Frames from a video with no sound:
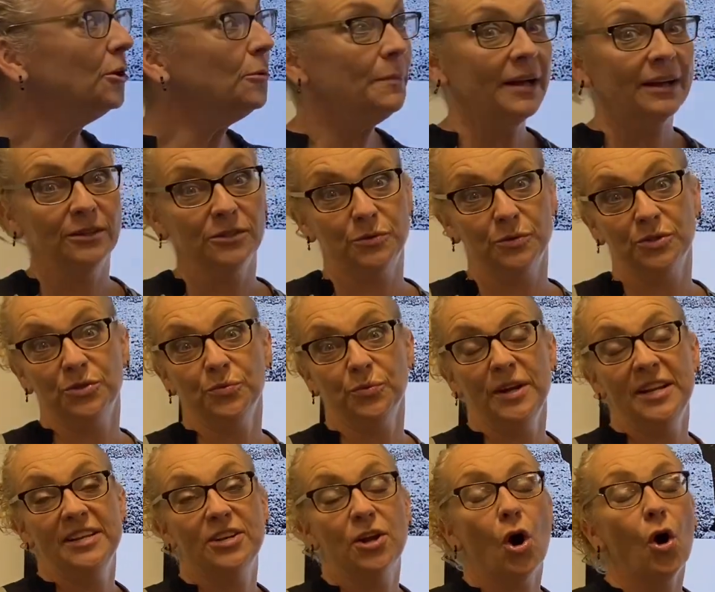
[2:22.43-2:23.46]
Bells was
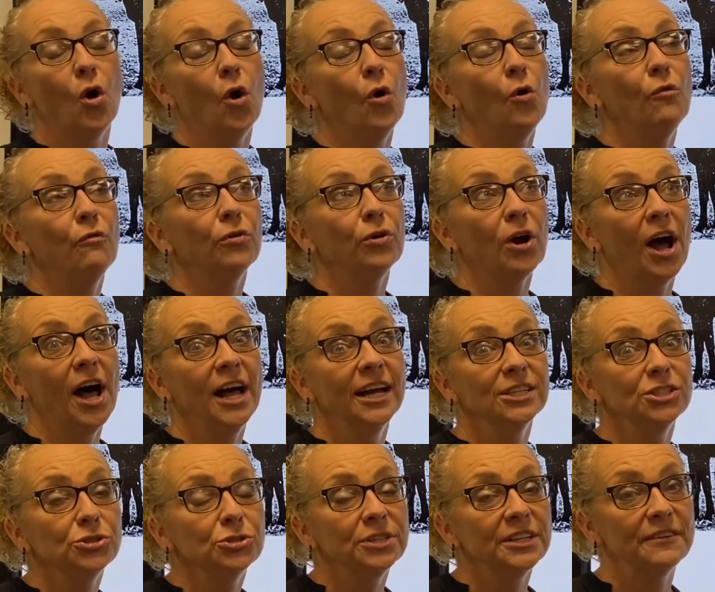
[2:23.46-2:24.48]
written over
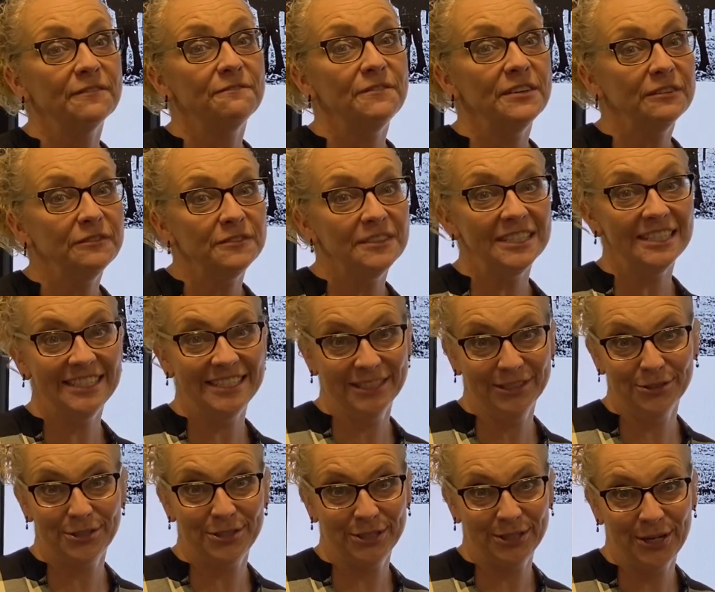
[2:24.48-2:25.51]
150
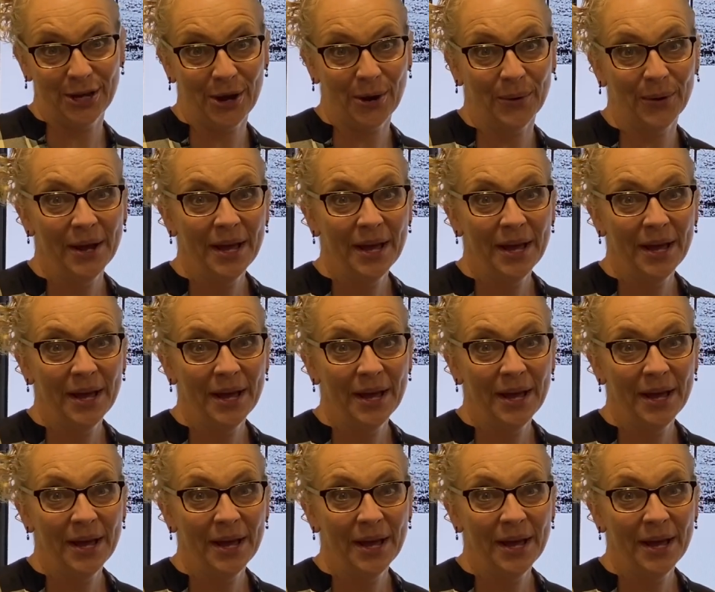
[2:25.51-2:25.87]
years ago,